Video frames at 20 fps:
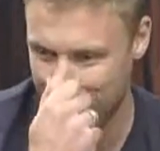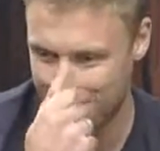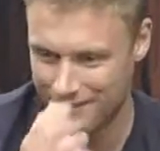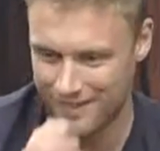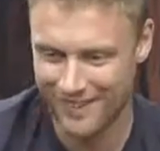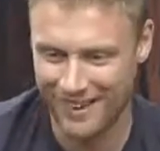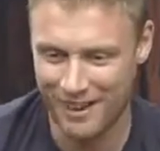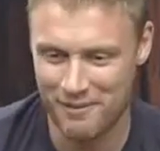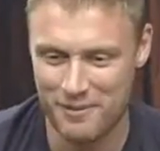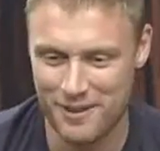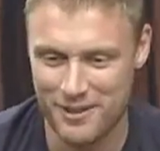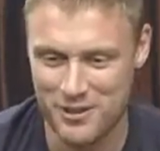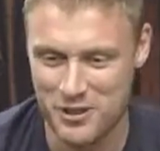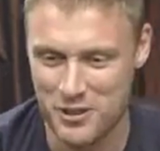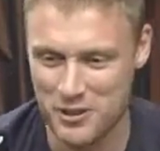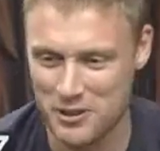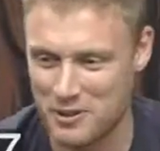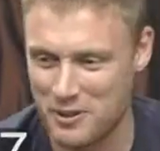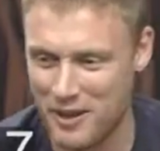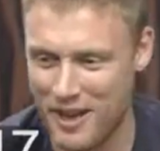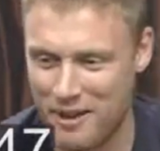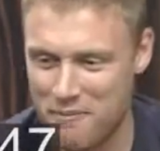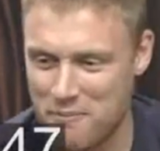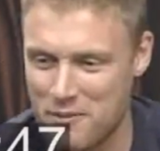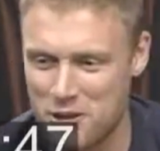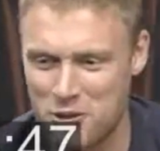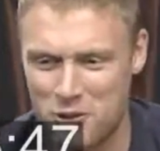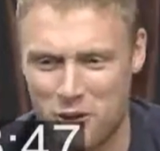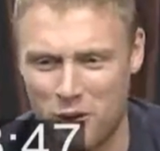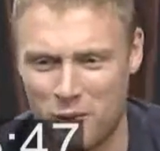been
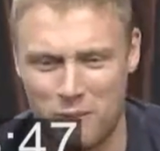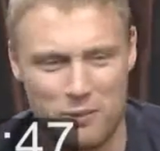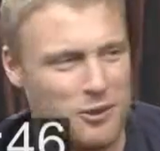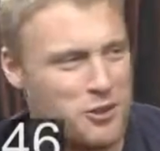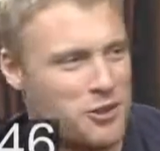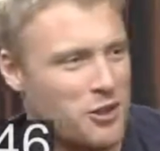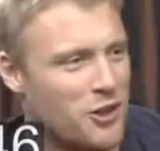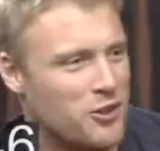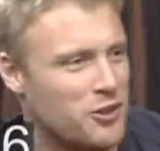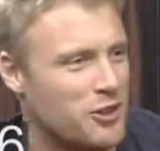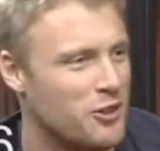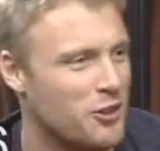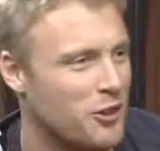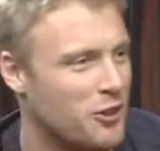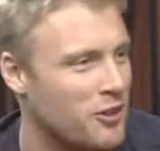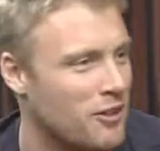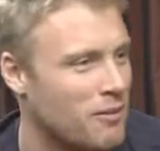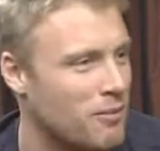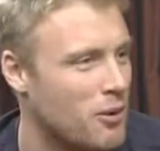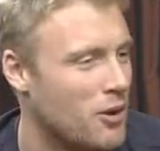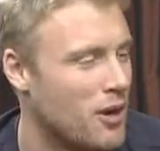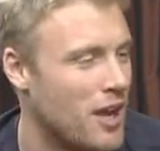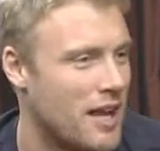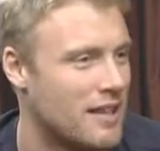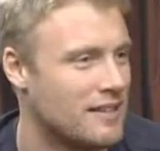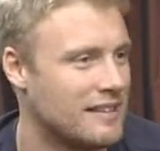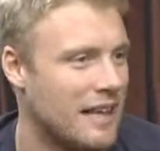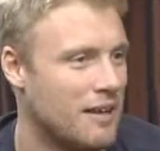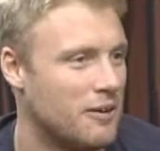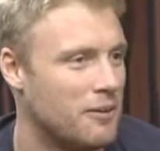to a couple of shows in London, but can't
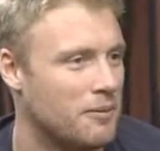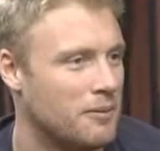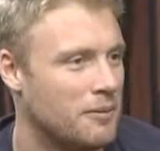stand them.